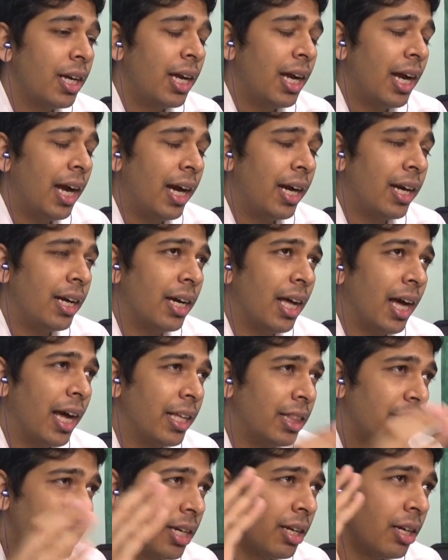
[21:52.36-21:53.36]
and I
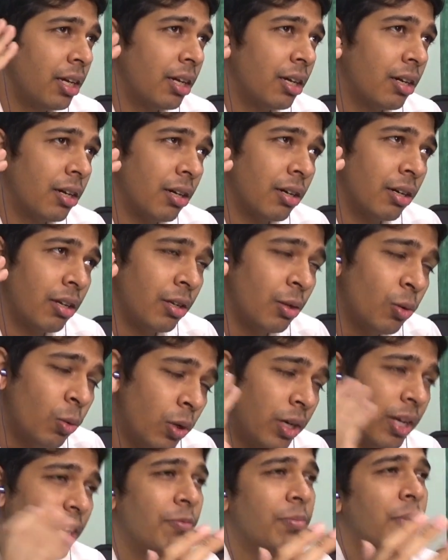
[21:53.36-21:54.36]
think you
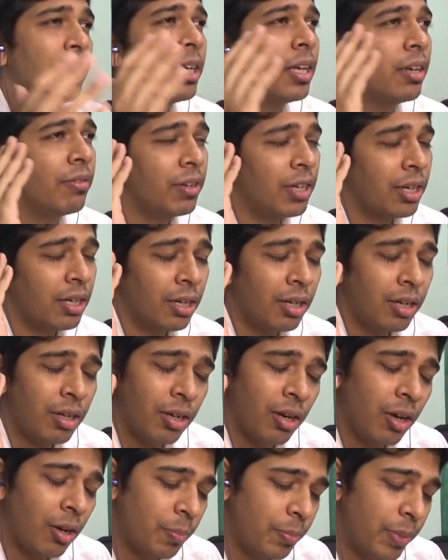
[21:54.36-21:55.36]
would have been giving
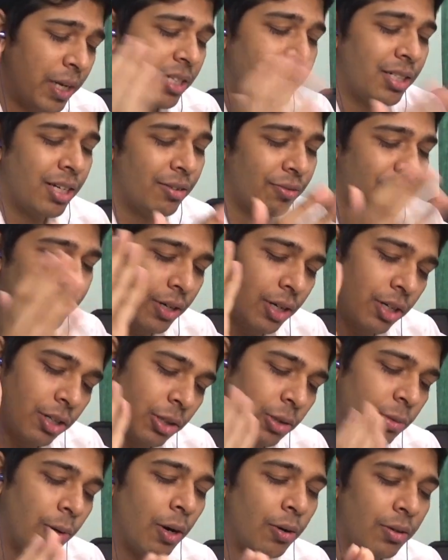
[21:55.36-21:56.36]
your best effort
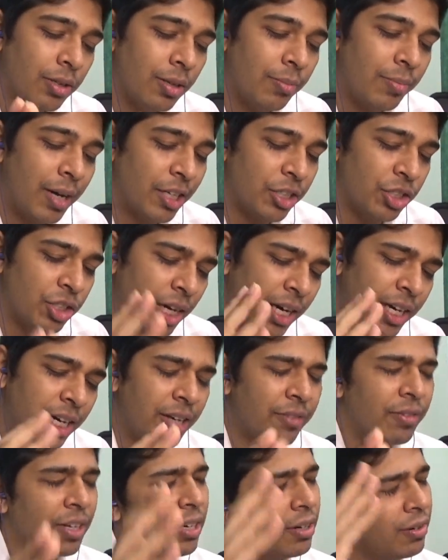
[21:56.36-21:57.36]
throughout the match. And
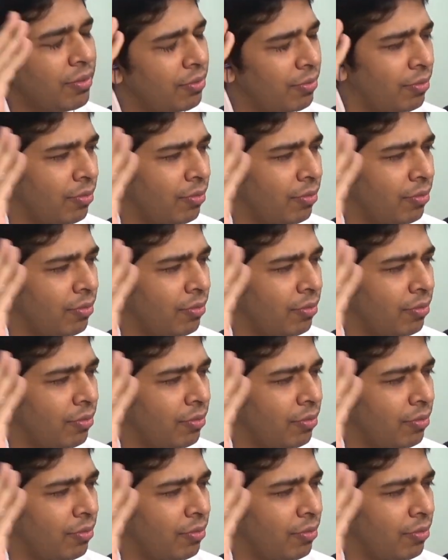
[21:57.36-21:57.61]
even